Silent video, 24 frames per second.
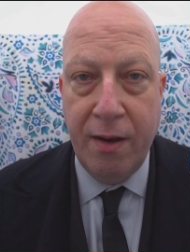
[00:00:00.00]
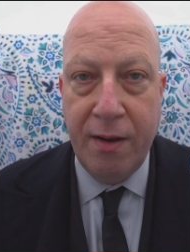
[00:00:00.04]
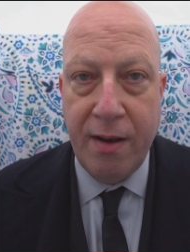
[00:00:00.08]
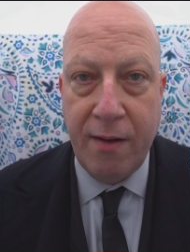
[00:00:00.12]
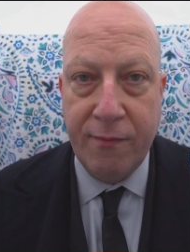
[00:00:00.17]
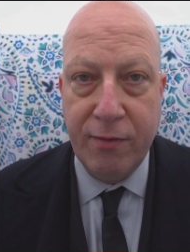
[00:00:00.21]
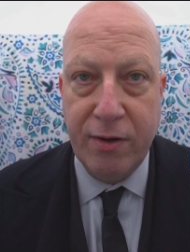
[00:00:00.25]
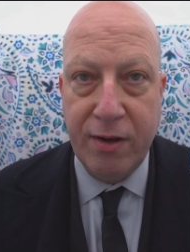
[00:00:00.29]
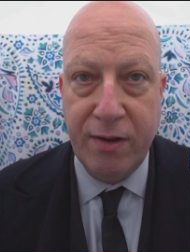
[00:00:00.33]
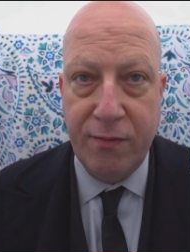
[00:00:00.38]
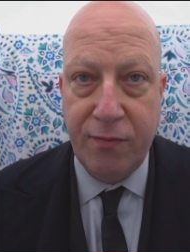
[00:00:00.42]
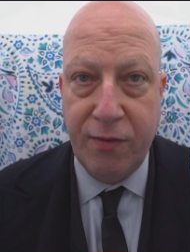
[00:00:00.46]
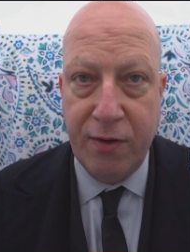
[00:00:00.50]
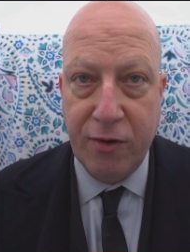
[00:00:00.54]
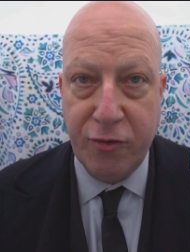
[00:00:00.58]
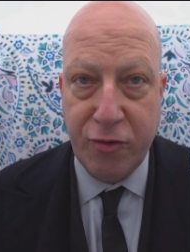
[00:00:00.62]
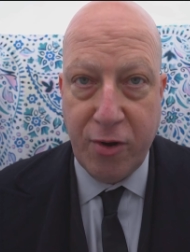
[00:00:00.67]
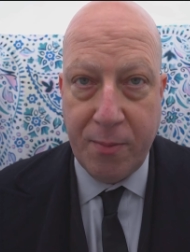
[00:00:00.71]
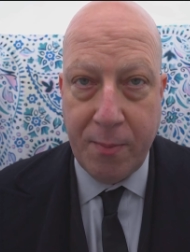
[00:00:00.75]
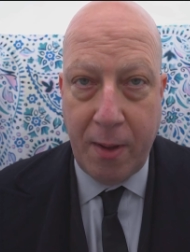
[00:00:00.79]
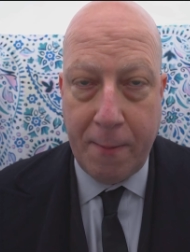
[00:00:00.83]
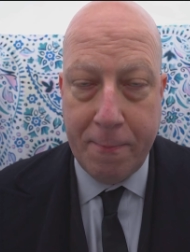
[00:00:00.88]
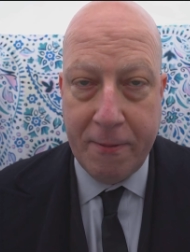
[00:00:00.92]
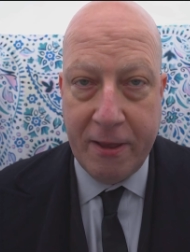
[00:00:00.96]
never did
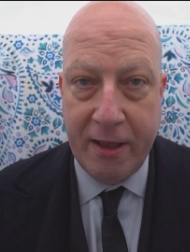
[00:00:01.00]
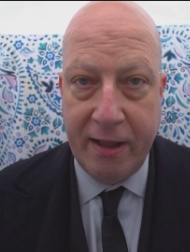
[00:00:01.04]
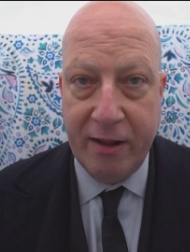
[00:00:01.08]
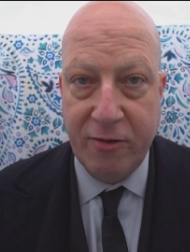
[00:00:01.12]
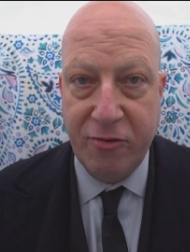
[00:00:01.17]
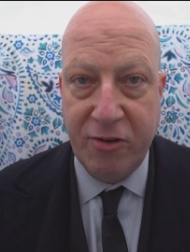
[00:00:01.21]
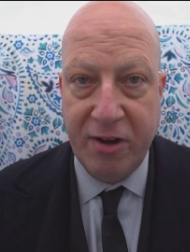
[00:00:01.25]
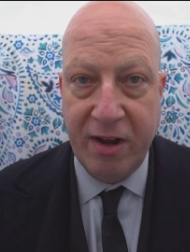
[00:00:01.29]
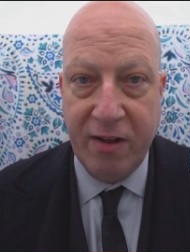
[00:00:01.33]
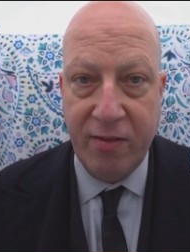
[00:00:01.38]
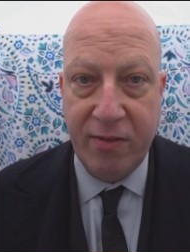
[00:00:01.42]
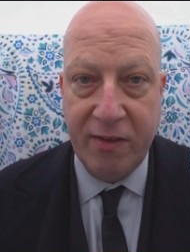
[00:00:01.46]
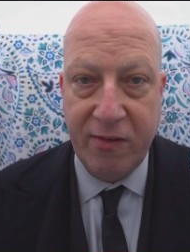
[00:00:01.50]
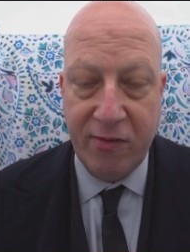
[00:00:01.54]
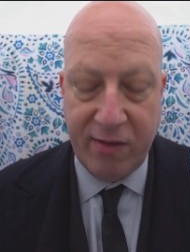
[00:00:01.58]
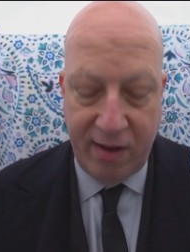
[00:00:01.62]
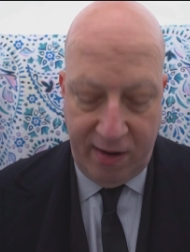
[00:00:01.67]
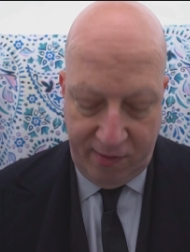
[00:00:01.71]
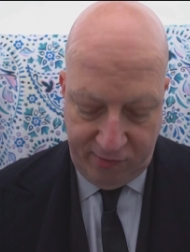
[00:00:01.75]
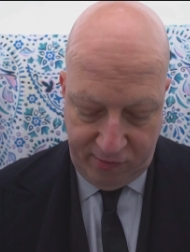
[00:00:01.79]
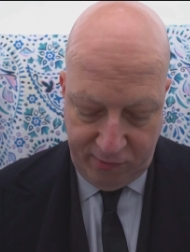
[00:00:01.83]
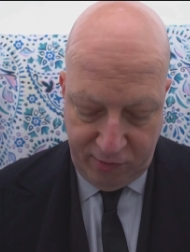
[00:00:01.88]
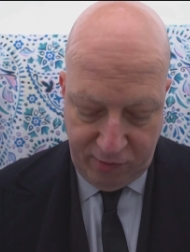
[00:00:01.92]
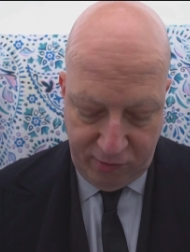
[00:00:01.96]
finish up my PhD, at least
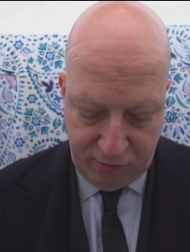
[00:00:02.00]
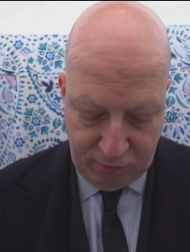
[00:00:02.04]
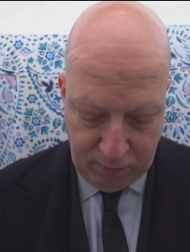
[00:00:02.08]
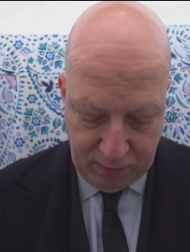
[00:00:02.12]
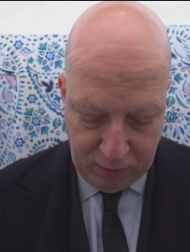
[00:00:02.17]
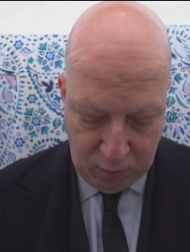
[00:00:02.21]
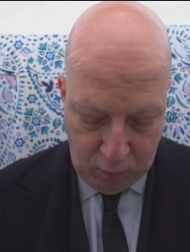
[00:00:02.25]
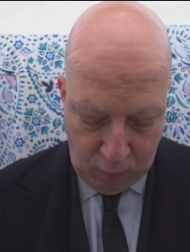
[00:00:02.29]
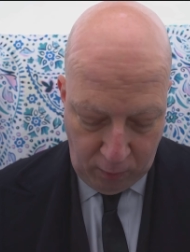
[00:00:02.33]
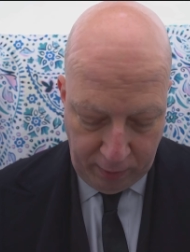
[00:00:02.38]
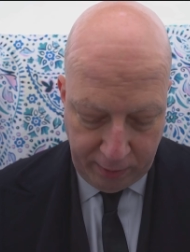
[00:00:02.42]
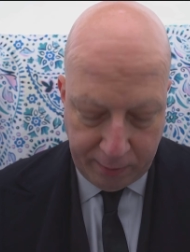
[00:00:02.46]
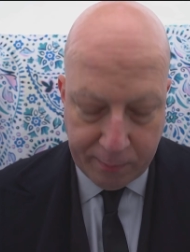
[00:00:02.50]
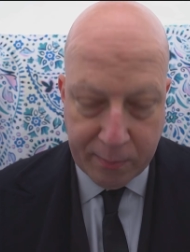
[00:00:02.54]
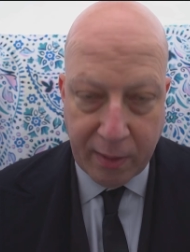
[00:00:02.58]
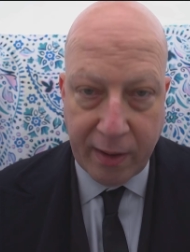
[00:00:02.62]
as of this recording,